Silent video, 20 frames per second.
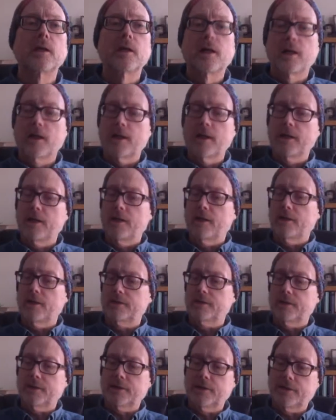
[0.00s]
And
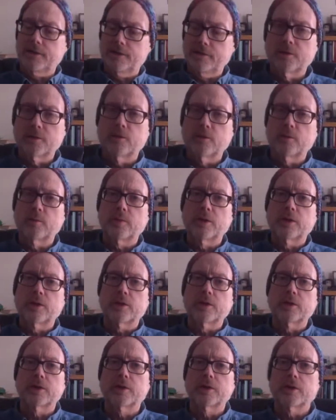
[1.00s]
I have
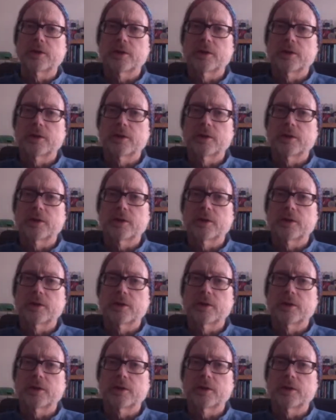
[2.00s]
nobody